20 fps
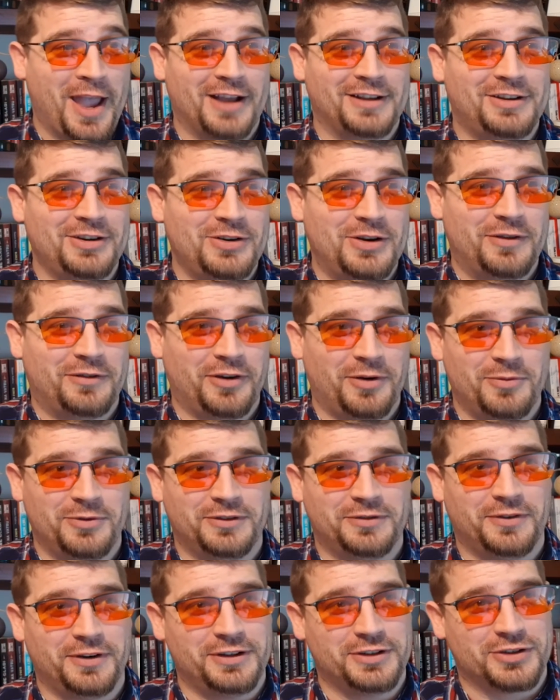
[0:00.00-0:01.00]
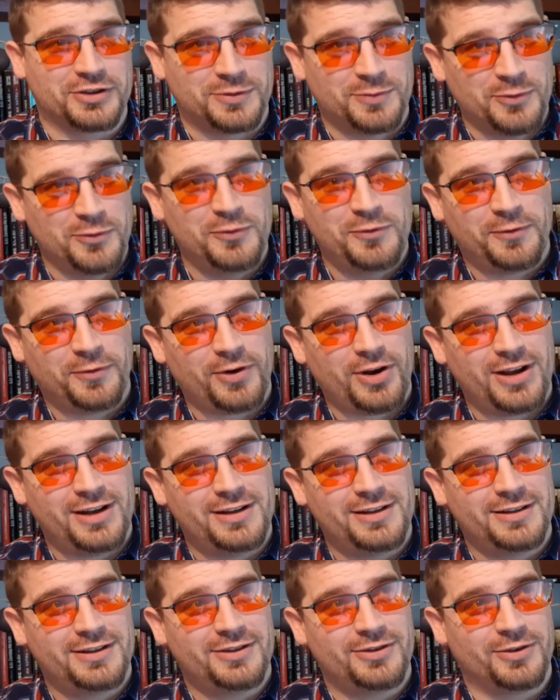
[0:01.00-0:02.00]
don't know if I want to find a small
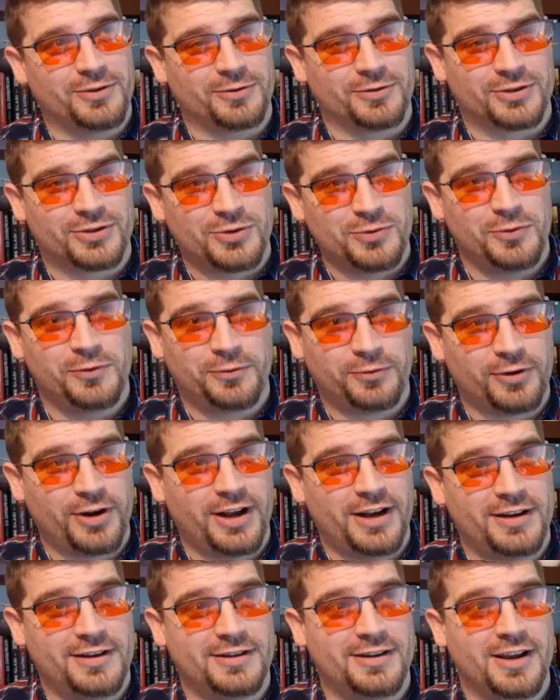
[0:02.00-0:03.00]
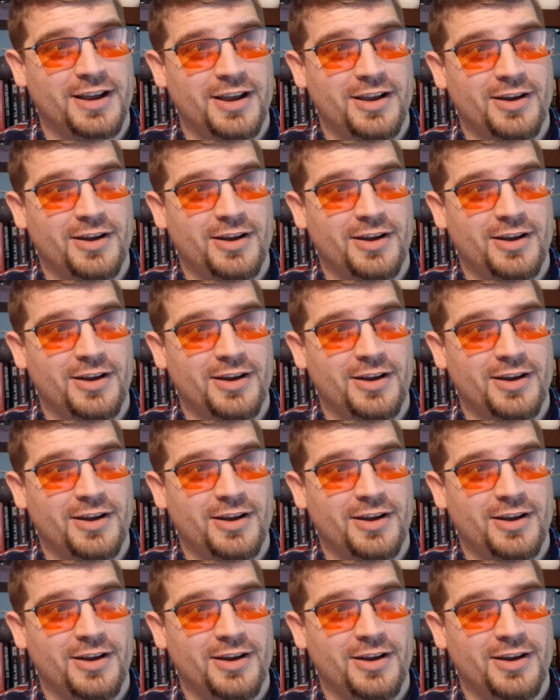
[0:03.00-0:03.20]
friend or a tall friend